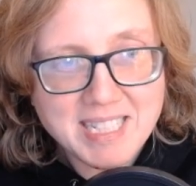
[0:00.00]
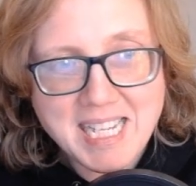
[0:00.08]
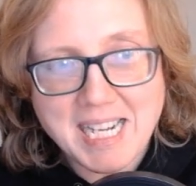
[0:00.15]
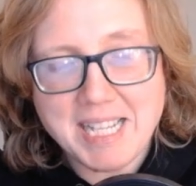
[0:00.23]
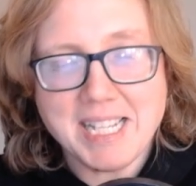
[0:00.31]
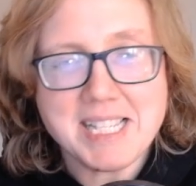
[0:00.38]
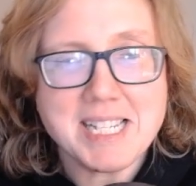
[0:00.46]

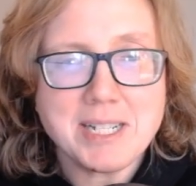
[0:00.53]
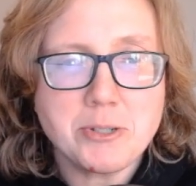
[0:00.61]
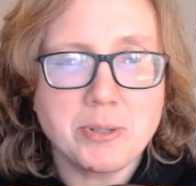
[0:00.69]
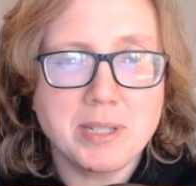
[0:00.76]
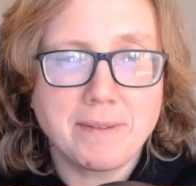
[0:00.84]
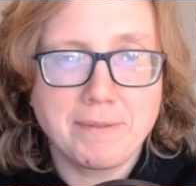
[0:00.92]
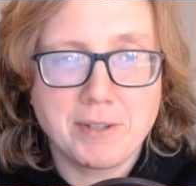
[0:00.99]
And that's
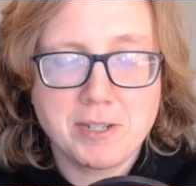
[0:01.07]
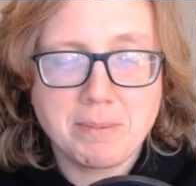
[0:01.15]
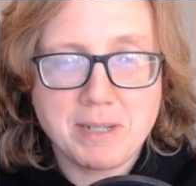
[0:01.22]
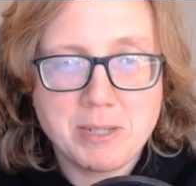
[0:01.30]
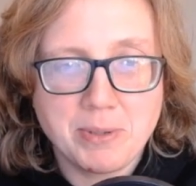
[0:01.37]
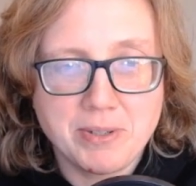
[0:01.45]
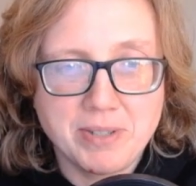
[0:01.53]
actually the first
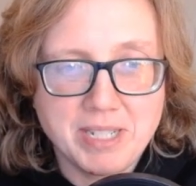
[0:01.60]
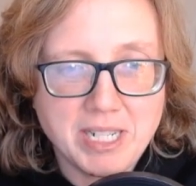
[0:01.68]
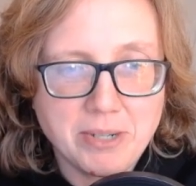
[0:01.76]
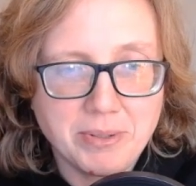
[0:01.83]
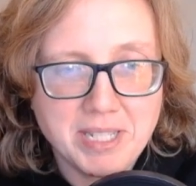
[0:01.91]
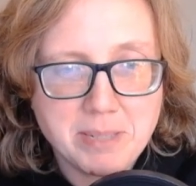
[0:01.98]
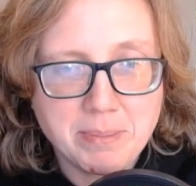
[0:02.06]
place we're going to
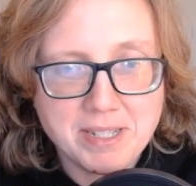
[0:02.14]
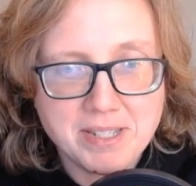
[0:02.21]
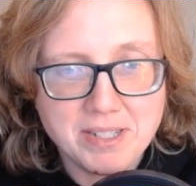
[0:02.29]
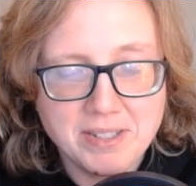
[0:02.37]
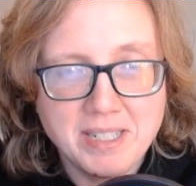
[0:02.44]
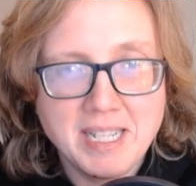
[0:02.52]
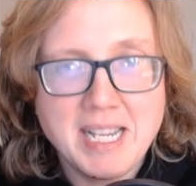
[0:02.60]
go in this
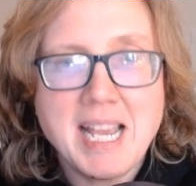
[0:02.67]
puzzle.